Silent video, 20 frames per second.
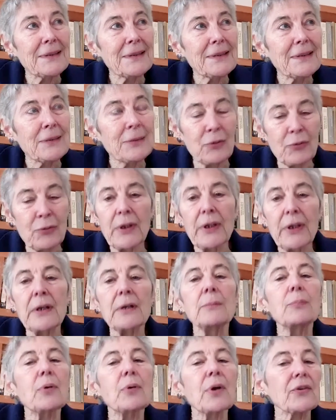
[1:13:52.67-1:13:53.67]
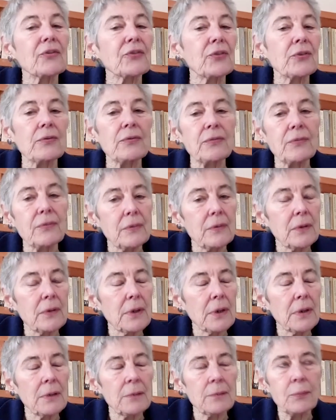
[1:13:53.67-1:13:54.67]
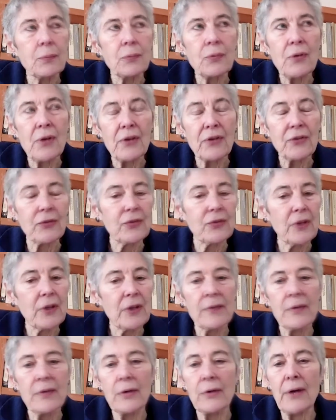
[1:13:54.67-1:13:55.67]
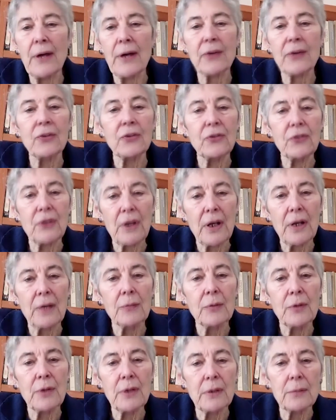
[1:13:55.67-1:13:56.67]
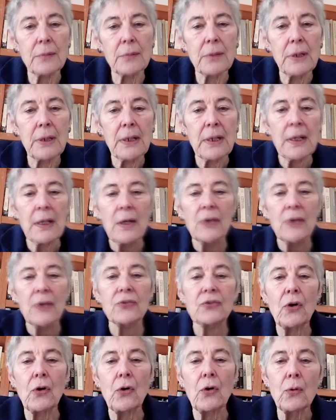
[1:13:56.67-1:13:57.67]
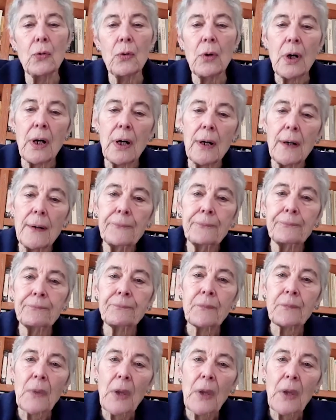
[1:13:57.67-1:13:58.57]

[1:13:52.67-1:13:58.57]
it was really an impressive set of interactions I had with him. So I'm